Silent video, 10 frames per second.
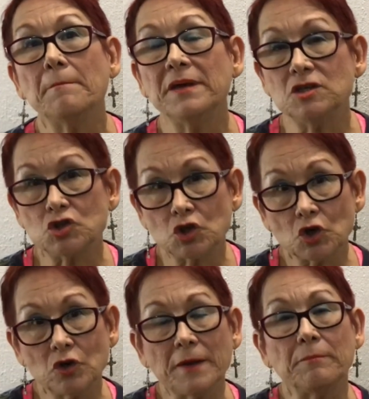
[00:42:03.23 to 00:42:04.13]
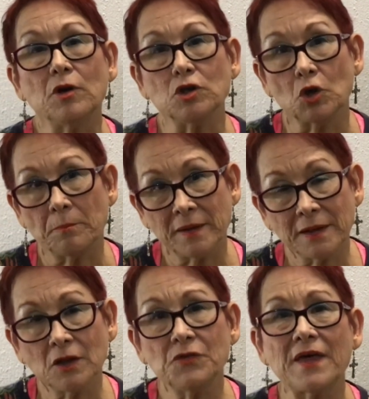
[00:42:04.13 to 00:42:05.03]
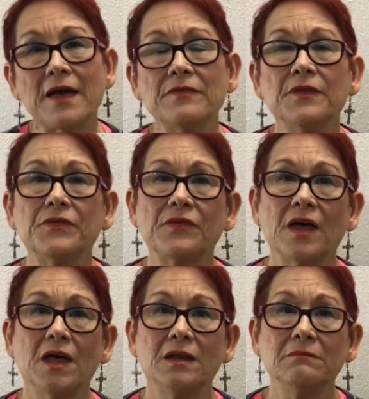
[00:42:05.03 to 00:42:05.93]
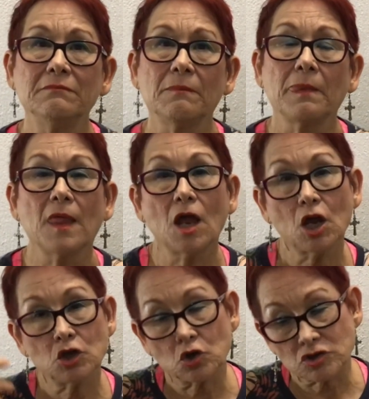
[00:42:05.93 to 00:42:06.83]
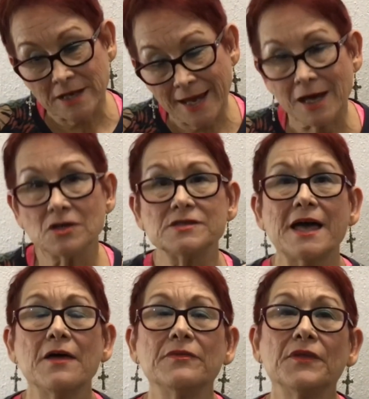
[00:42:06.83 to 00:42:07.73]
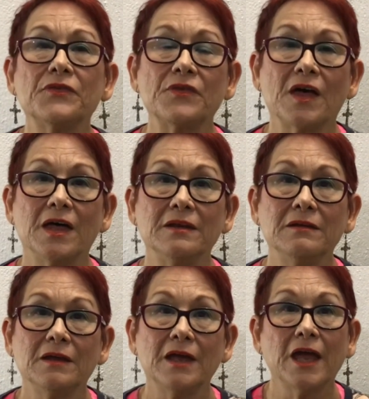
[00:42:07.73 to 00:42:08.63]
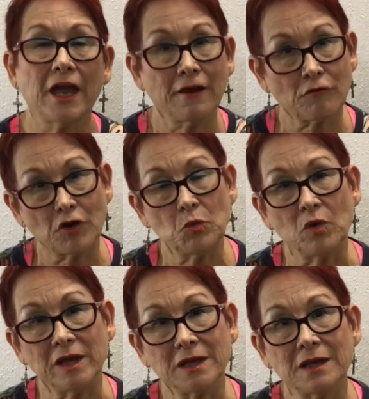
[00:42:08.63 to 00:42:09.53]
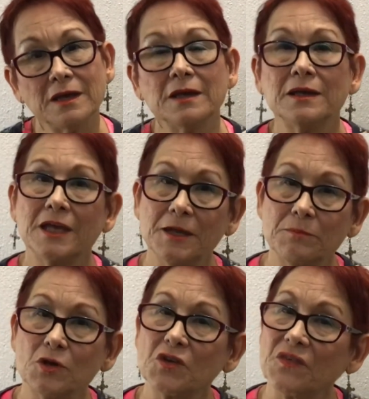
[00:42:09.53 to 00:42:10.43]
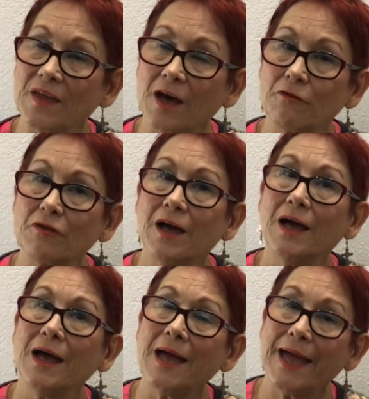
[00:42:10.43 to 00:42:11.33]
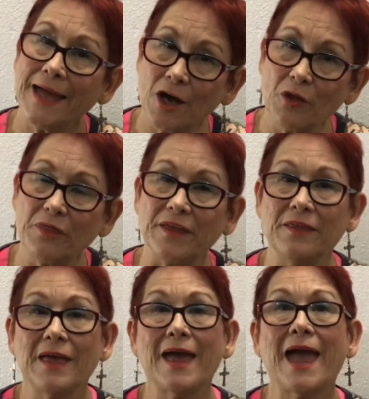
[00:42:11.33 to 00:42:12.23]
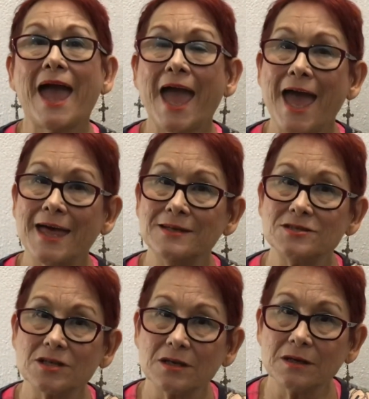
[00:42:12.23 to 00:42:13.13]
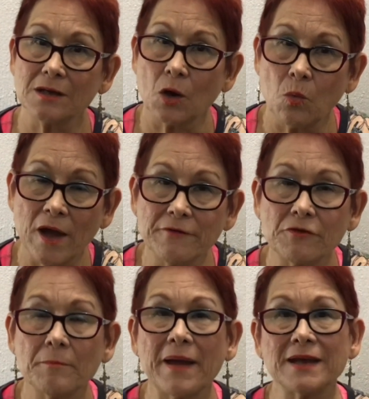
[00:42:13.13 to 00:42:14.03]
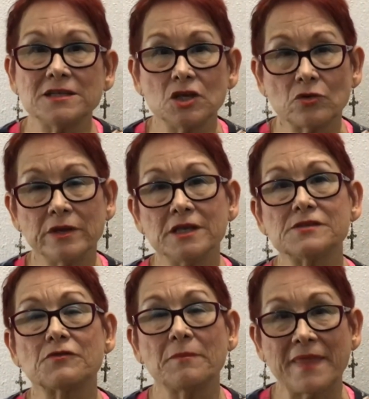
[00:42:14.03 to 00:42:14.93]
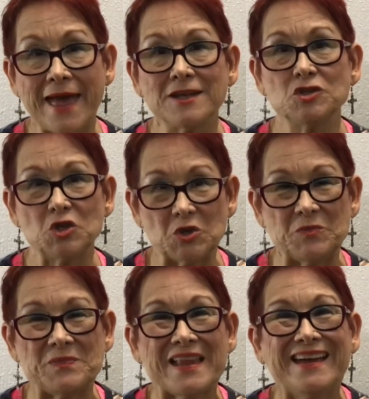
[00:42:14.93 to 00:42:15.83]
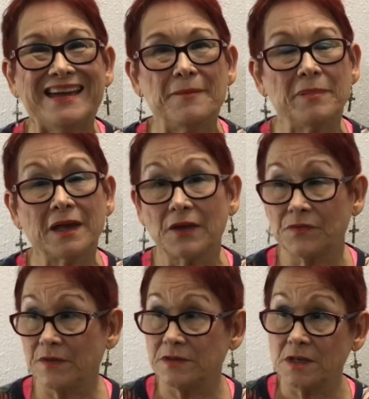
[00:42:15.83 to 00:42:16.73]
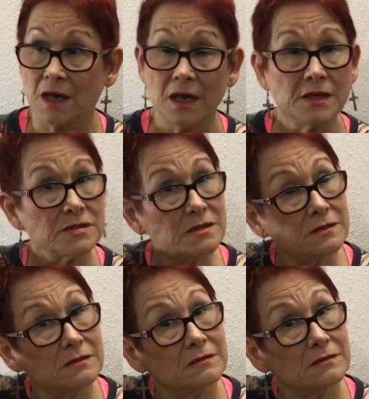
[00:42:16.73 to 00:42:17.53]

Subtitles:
be sure and put your pillows out in the sun, your towels out in the sun every week. Keep yourself healthy and away from bacteria from that too. Because the dust